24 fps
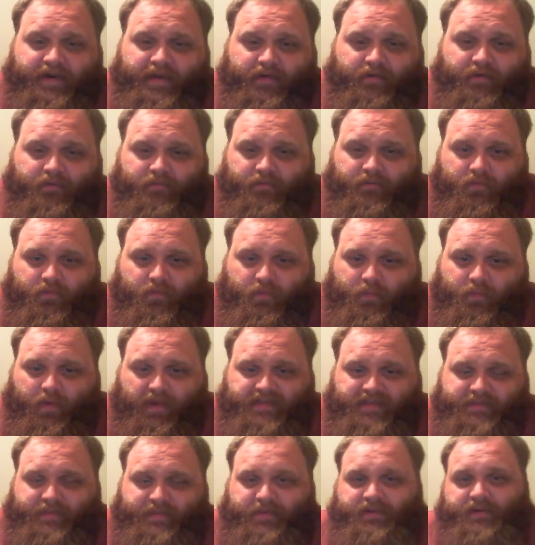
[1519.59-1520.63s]
now for
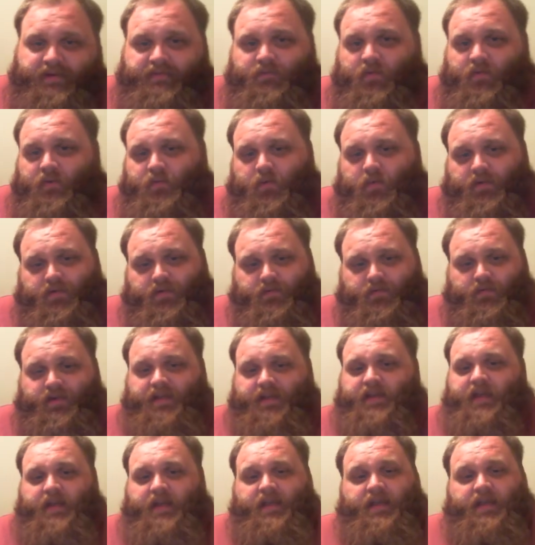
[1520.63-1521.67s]
possibility of World War
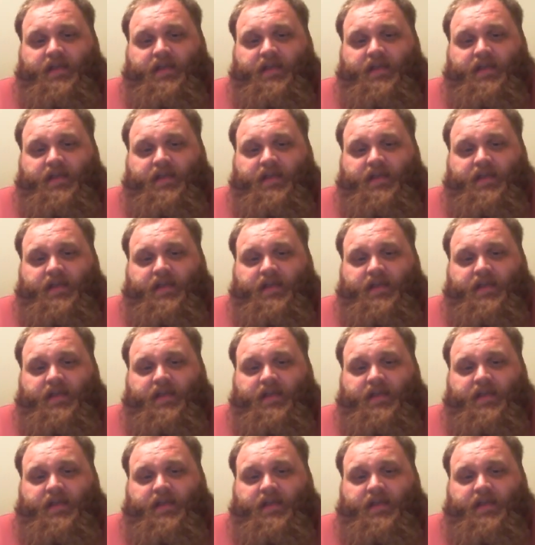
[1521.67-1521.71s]
III,